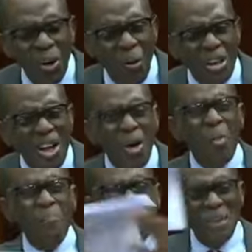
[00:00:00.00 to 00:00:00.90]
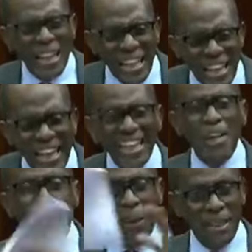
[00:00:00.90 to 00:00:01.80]
was a completely
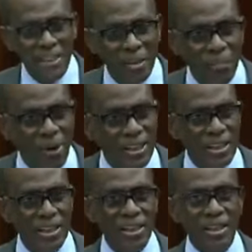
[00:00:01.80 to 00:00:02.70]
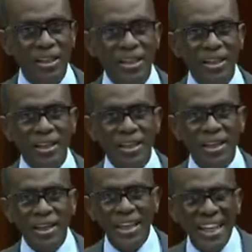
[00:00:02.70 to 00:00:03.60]
independent body.
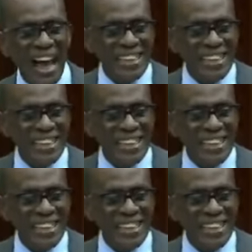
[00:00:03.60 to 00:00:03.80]
It had